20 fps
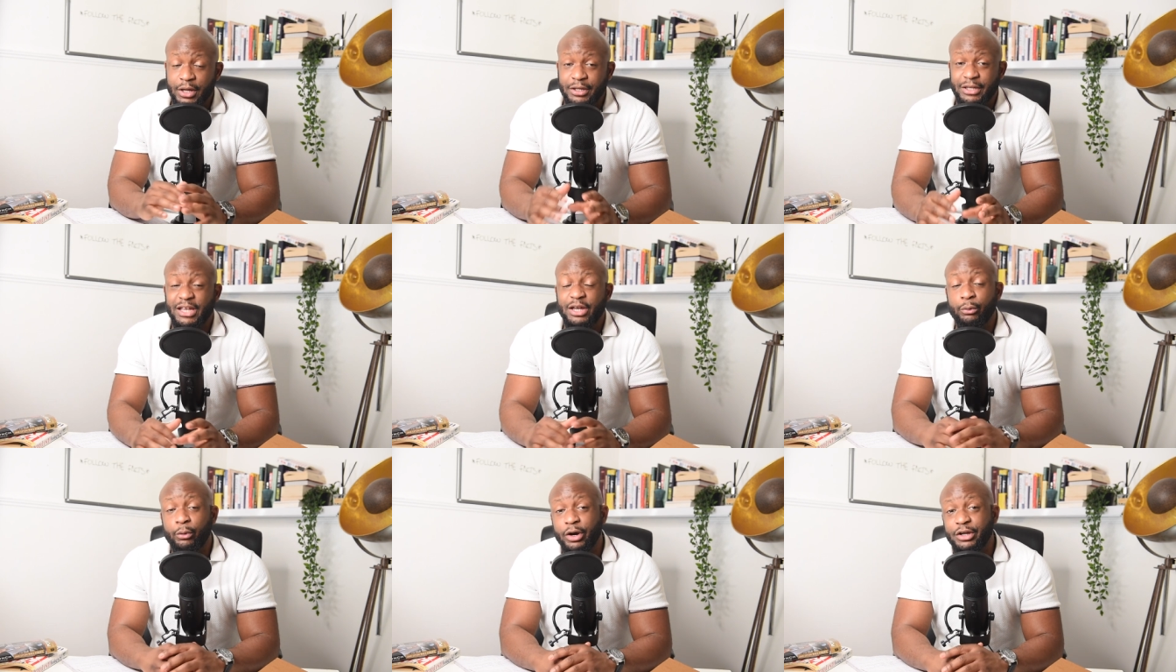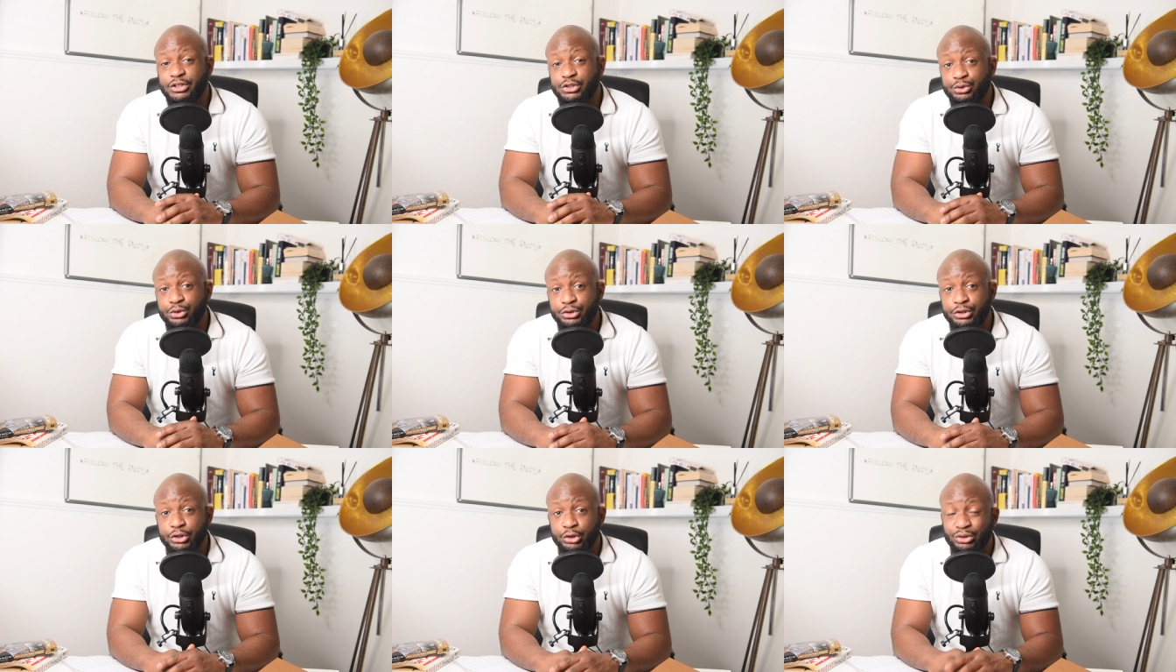Keyword
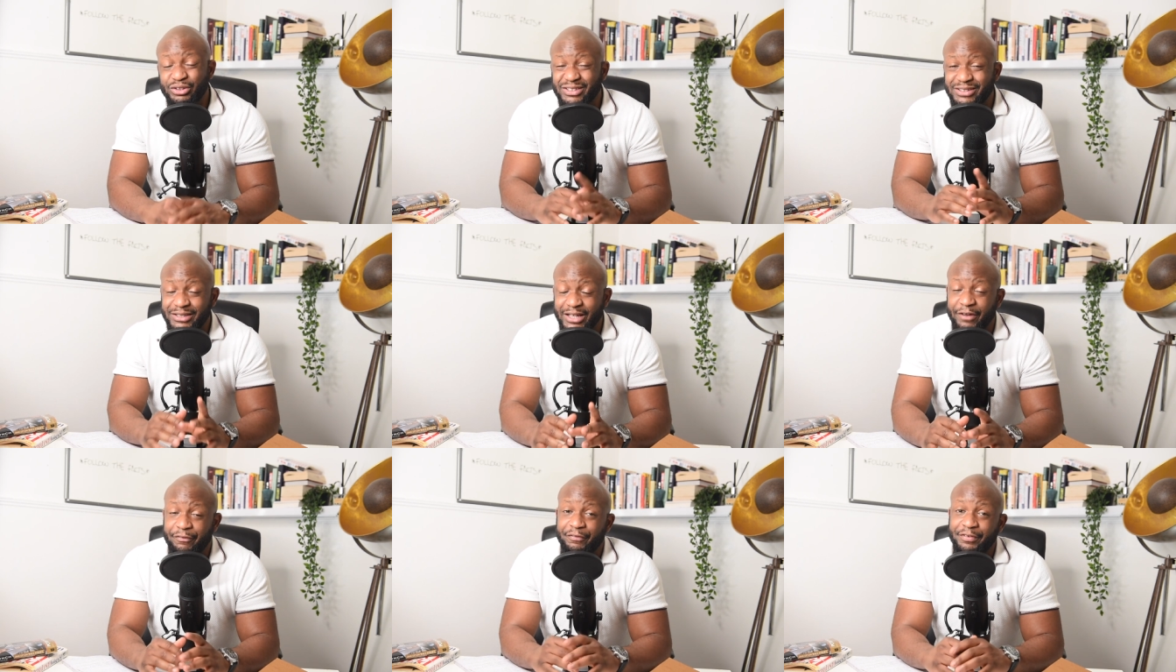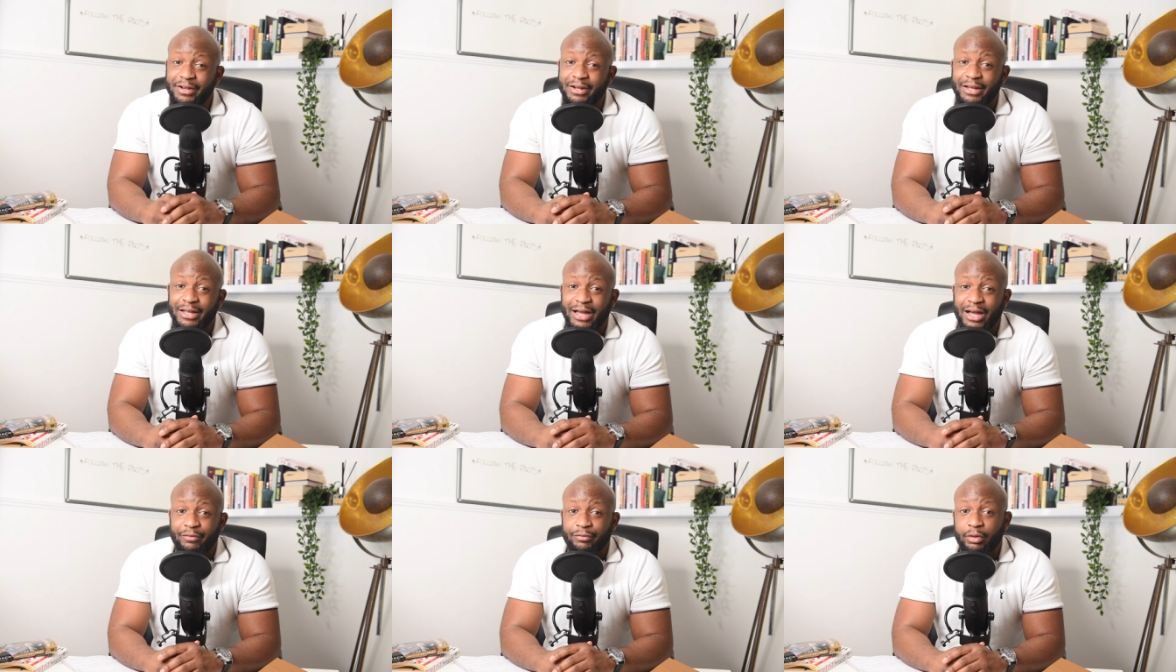Studios
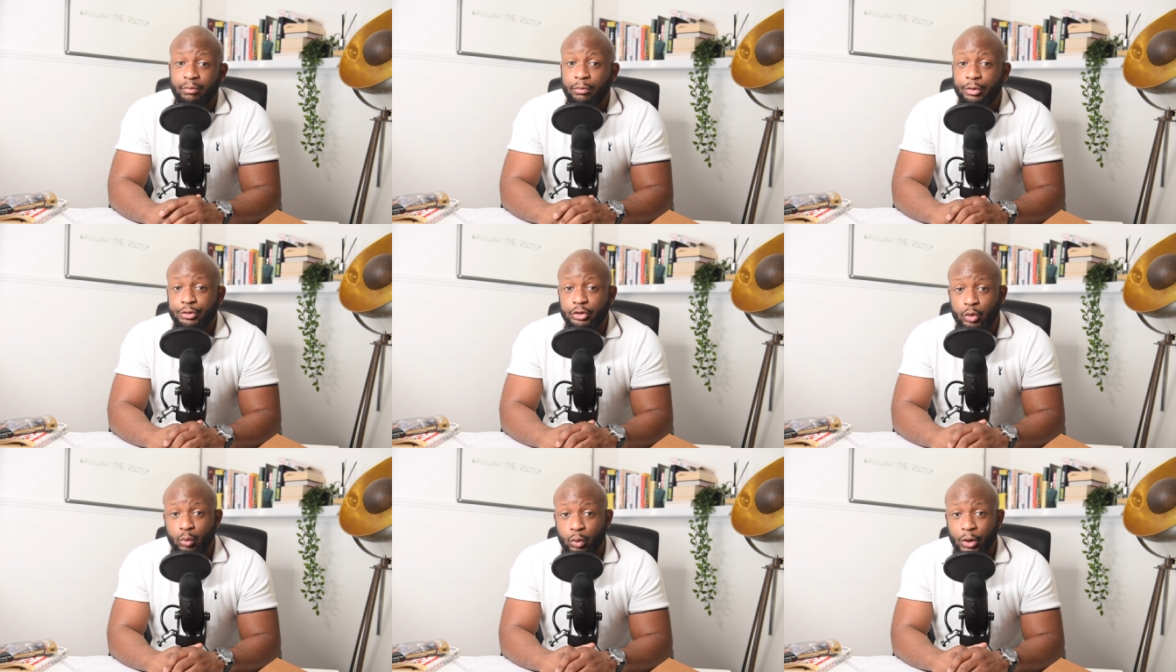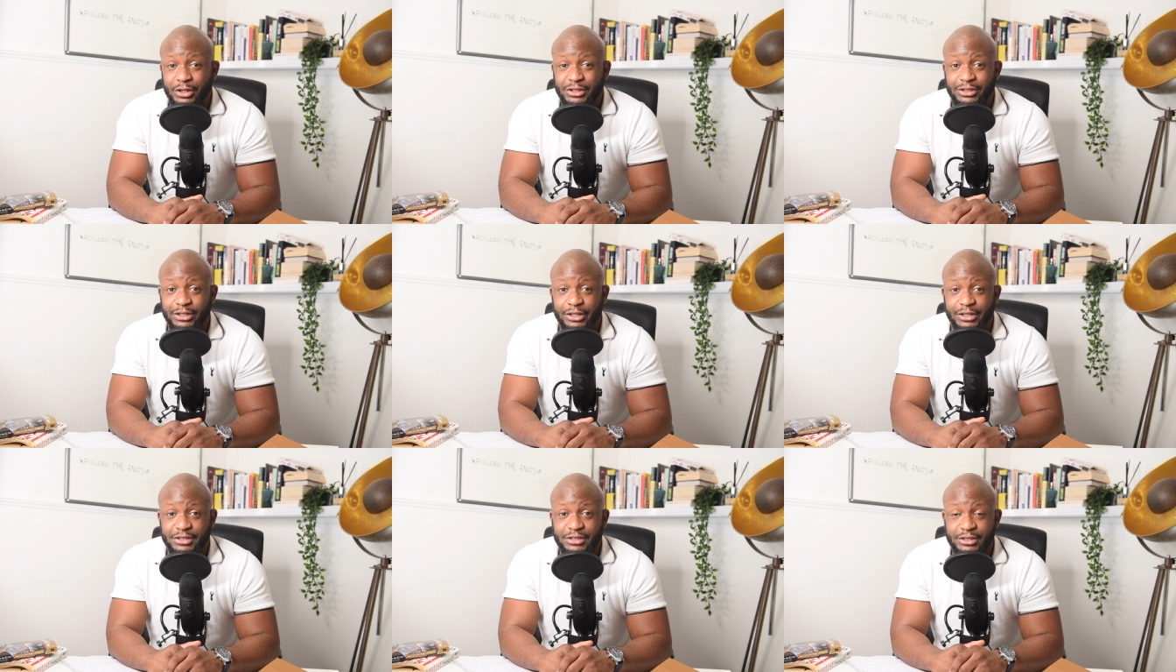definitely have them on your watch
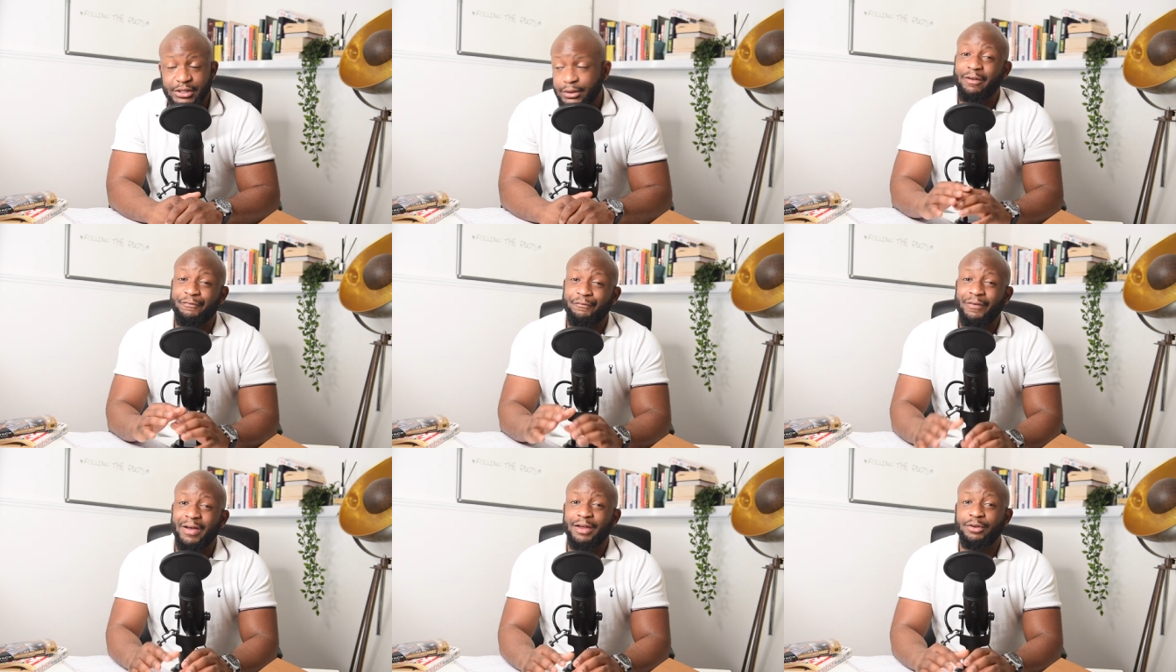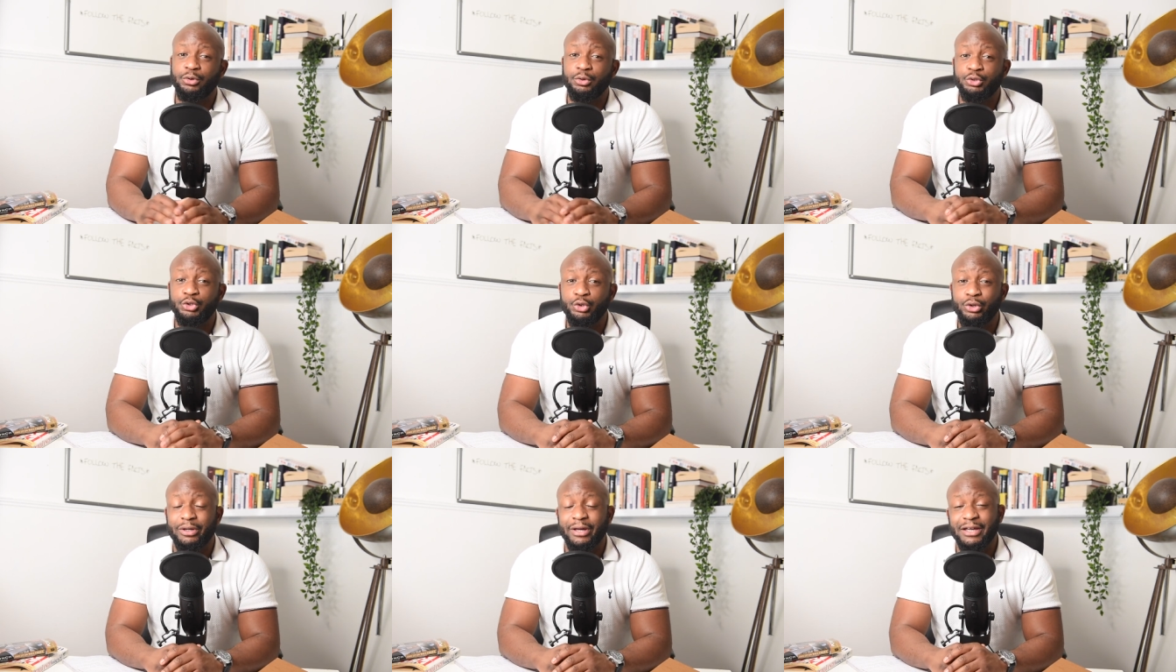list. A final
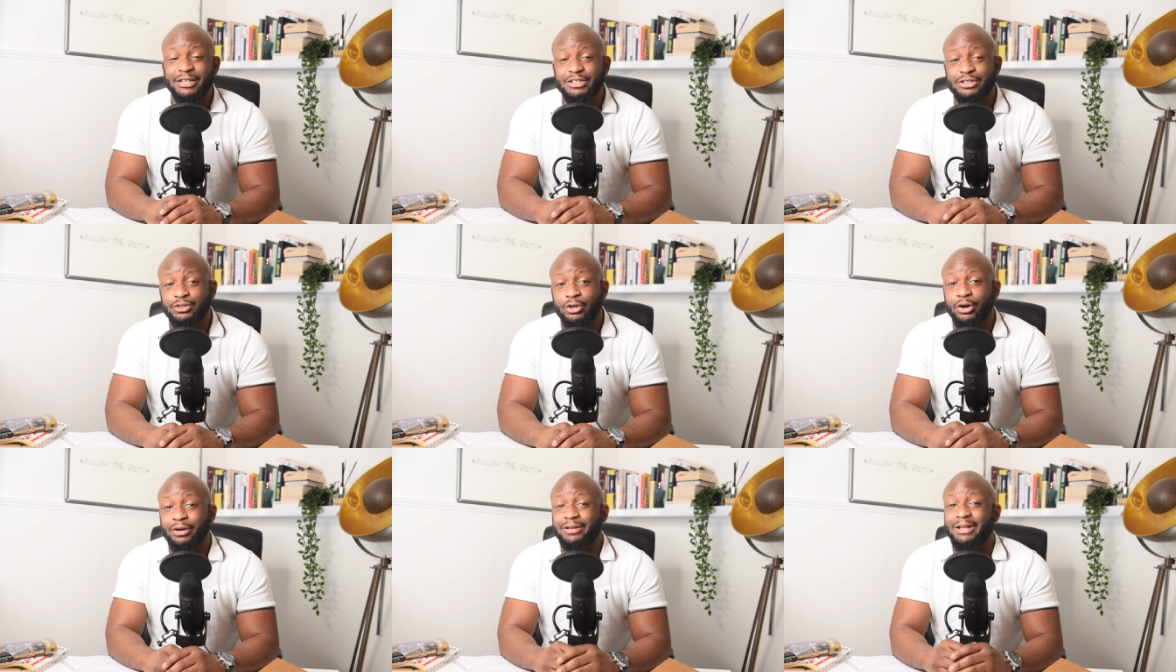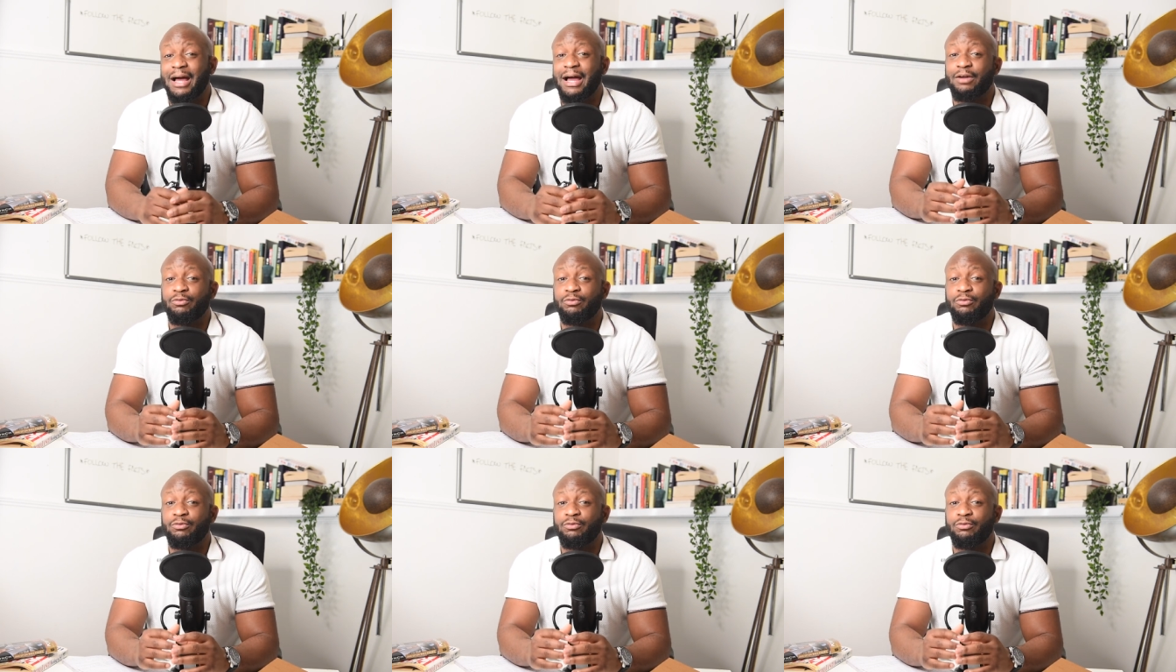UK stock that I